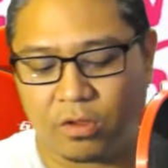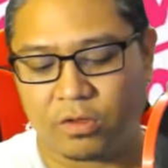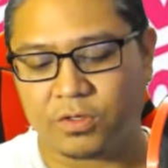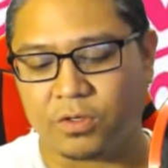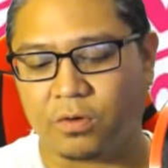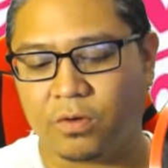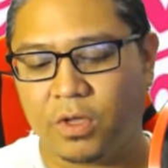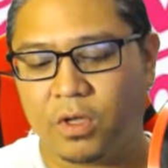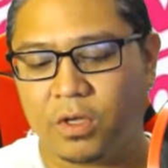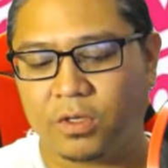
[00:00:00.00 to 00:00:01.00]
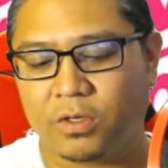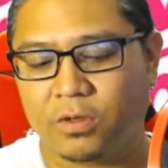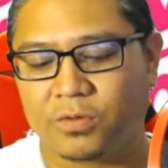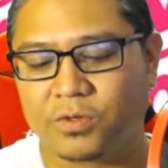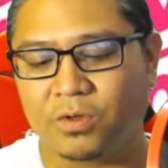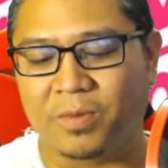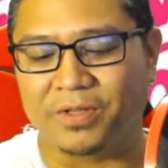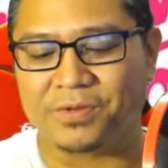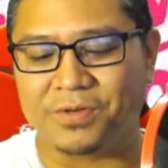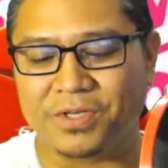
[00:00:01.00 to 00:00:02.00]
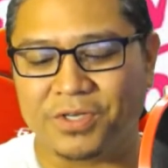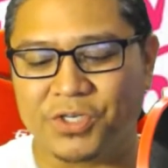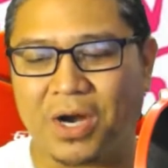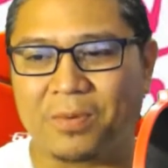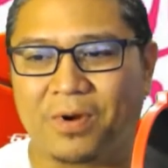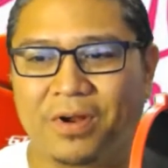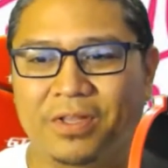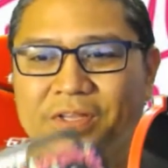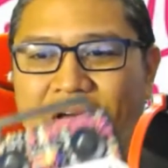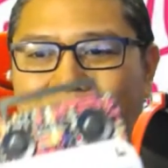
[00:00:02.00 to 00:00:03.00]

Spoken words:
So what's cool about this one is you can just drop it right on the top.